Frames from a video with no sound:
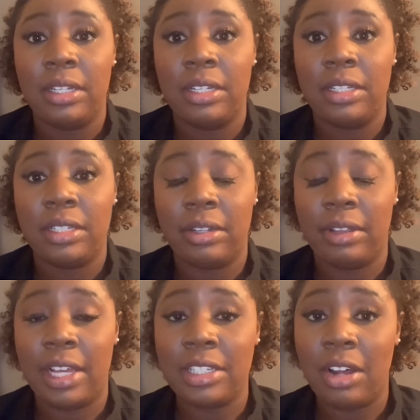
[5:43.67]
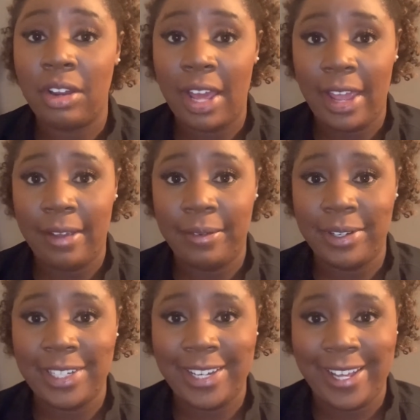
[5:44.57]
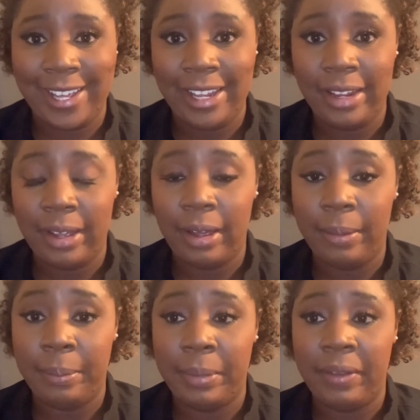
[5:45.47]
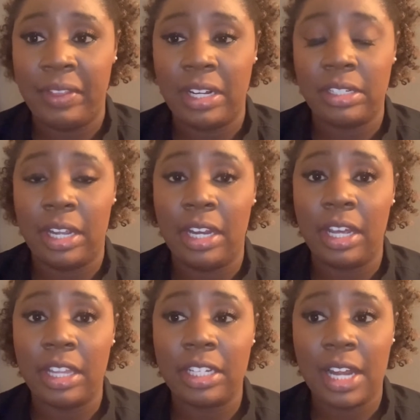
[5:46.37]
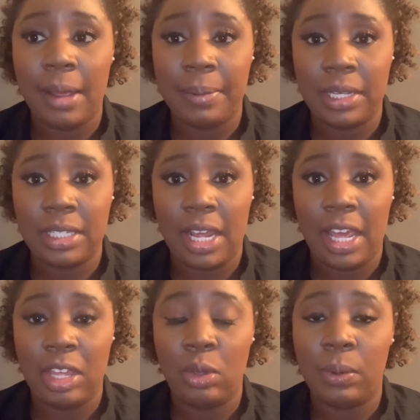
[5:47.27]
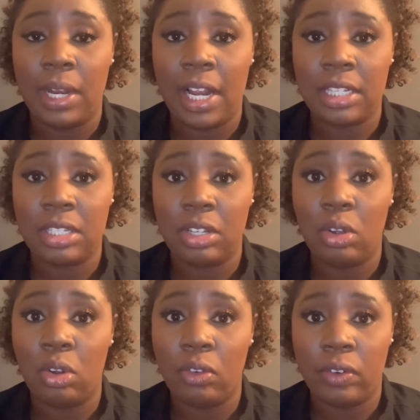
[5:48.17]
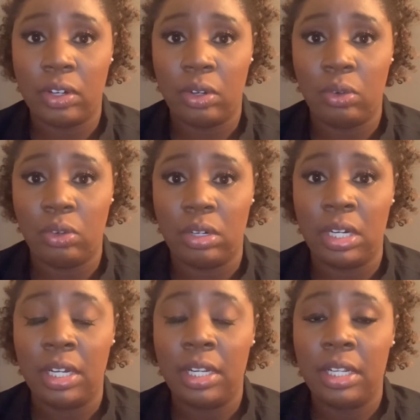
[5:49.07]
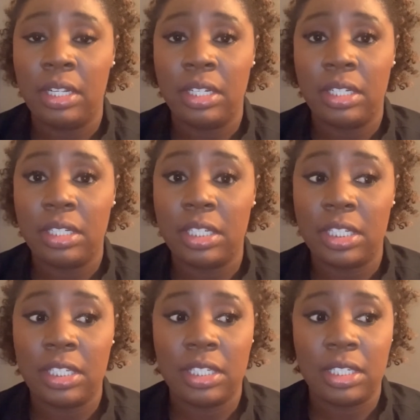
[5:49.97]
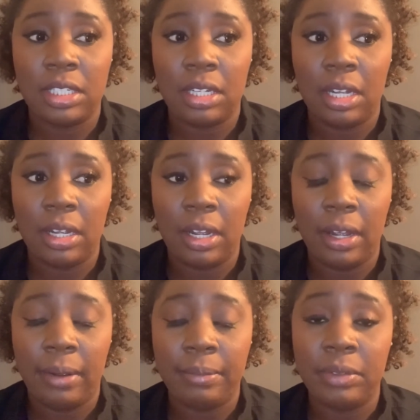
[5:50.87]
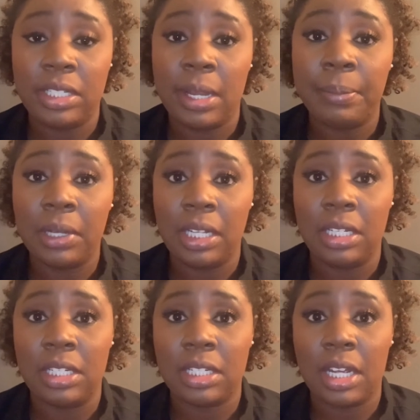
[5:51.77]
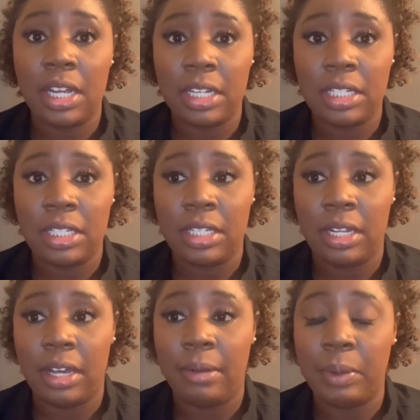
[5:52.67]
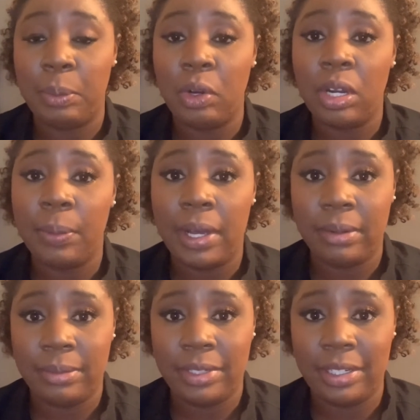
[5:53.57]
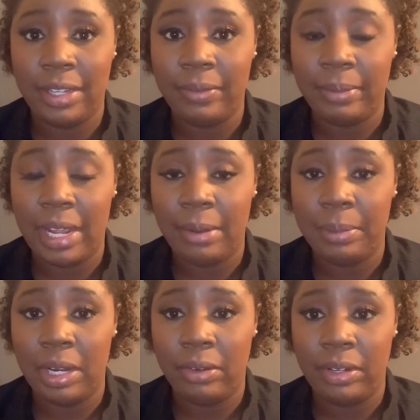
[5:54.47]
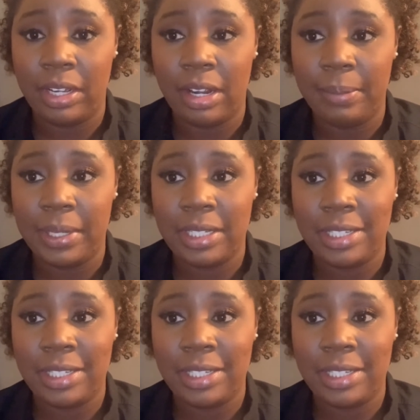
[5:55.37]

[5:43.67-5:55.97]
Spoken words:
So that's all I have for today. If there's any other topics that you would like to go over or just simply discuss, you're more than welcome to leave them down below in the comments.